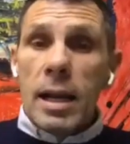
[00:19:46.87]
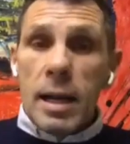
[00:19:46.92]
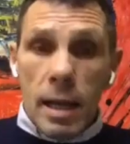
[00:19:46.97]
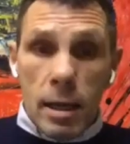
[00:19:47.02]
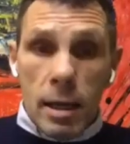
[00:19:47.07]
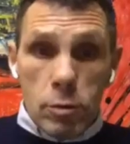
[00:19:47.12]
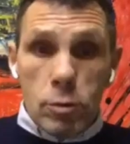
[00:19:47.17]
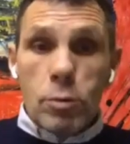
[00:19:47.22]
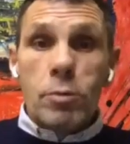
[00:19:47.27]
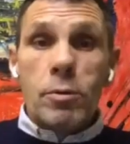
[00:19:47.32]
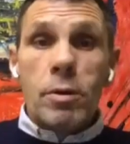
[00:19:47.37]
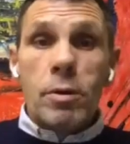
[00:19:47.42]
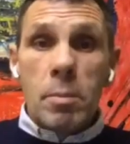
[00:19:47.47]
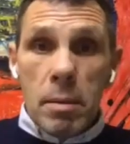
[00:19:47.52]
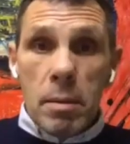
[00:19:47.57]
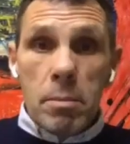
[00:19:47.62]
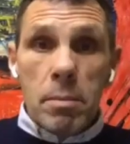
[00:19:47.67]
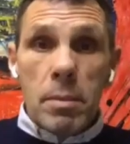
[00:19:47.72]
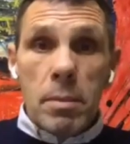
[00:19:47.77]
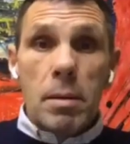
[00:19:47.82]
And I do
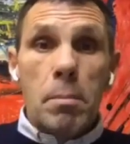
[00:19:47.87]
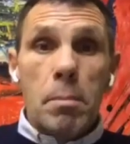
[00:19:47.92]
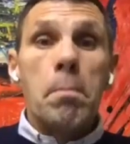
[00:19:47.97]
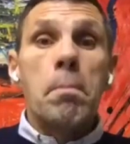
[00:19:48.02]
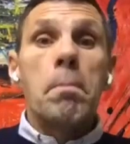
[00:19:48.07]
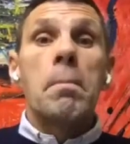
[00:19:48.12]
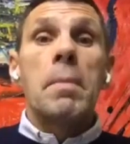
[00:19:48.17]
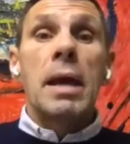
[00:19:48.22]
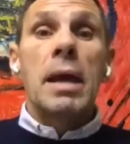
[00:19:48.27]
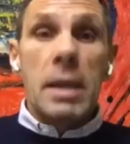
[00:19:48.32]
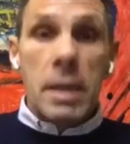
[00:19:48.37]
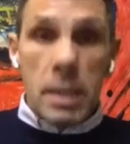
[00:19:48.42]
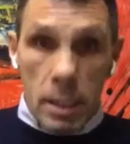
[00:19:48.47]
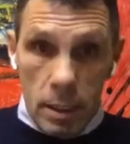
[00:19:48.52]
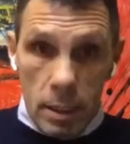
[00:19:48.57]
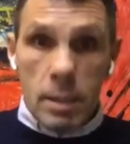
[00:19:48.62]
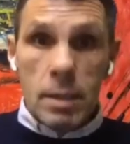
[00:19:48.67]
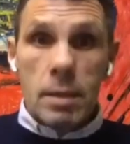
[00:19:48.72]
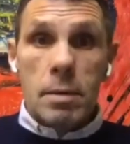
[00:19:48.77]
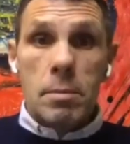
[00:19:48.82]
remember
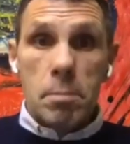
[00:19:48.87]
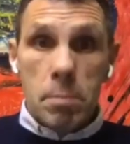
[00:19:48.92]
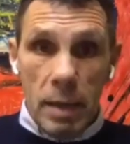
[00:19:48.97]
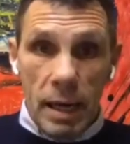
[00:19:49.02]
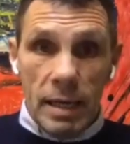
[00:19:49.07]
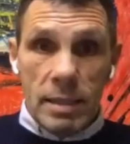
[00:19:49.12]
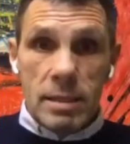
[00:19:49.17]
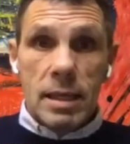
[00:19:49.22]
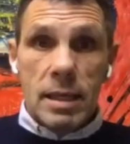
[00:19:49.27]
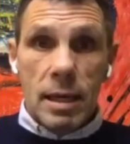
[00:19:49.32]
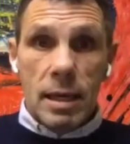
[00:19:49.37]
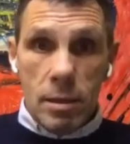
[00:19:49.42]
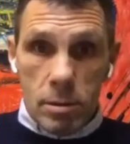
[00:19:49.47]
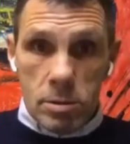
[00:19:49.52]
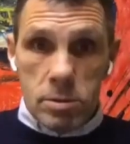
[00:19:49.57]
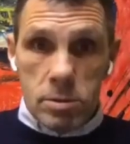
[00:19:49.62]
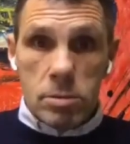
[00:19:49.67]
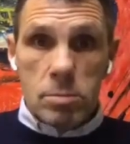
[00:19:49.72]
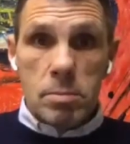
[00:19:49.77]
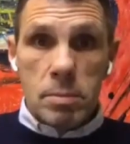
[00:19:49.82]
many bad
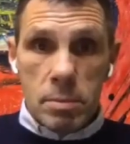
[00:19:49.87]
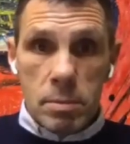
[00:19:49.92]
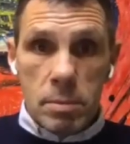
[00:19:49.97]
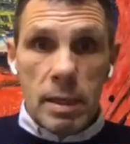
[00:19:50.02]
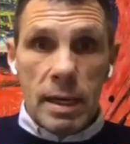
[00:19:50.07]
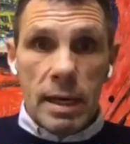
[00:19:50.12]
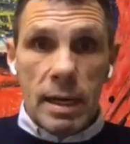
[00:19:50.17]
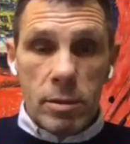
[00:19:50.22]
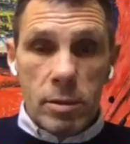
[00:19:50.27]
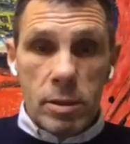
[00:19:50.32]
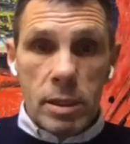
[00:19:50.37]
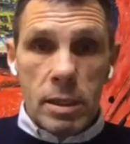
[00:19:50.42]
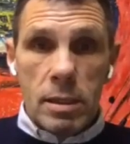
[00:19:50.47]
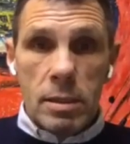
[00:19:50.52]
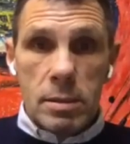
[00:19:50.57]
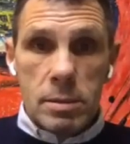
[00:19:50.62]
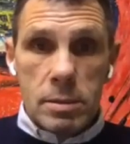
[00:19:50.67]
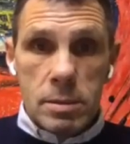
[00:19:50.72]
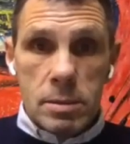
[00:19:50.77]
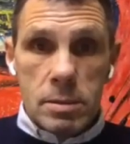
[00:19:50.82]
tackles on Maradona,
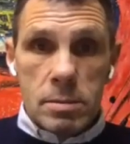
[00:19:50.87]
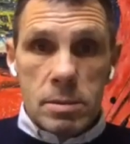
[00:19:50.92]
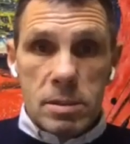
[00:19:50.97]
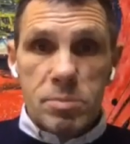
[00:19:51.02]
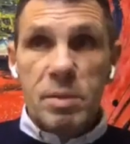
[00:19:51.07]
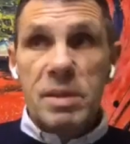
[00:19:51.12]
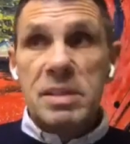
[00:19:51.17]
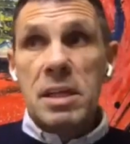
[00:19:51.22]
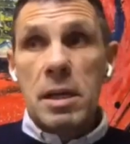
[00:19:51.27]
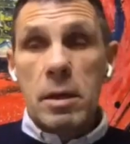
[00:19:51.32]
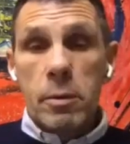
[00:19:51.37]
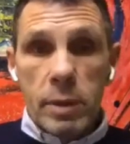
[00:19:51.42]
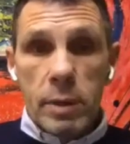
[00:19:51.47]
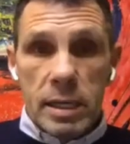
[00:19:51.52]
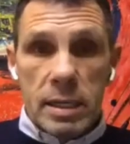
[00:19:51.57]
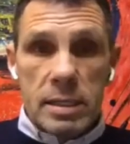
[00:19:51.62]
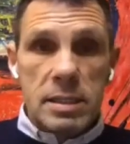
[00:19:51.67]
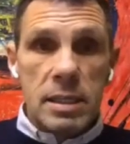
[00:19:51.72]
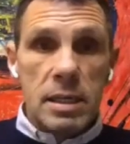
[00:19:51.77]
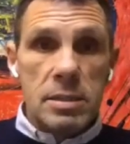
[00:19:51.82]
especially when
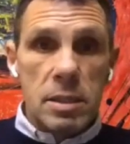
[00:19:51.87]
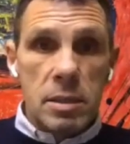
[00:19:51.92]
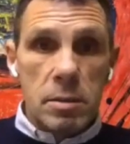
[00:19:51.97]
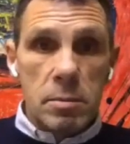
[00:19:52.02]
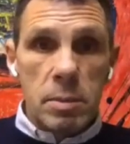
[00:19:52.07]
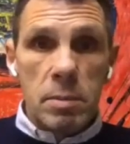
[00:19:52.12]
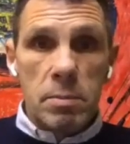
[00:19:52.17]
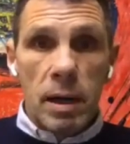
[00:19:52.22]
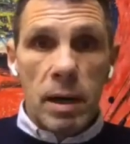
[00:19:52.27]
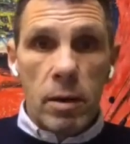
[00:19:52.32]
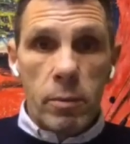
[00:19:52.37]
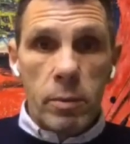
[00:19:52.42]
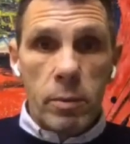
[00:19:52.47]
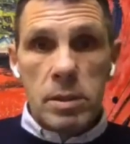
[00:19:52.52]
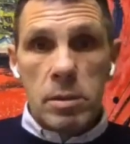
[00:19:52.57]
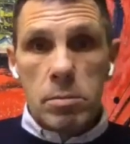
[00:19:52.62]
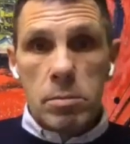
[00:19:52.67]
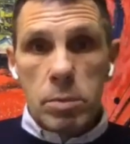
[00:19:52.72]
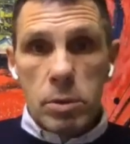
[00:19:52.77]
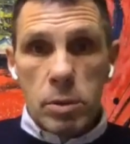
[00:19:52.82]
Athletic Bilbao when
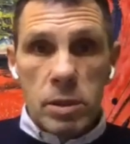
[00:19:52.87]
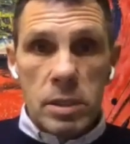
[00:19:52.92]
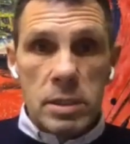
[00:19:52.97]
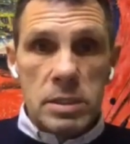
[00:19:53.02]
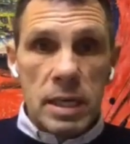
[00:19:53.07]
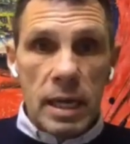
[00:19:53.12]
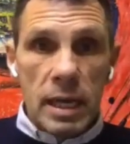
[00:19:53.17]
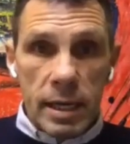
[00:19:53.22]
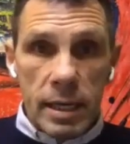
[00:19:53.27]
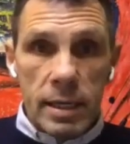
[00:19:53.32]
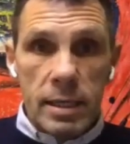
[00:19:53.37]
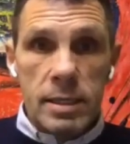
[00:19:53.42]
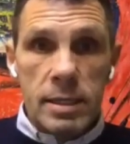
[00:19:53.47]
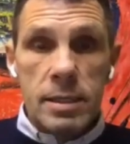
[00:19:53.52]
they broke his leg.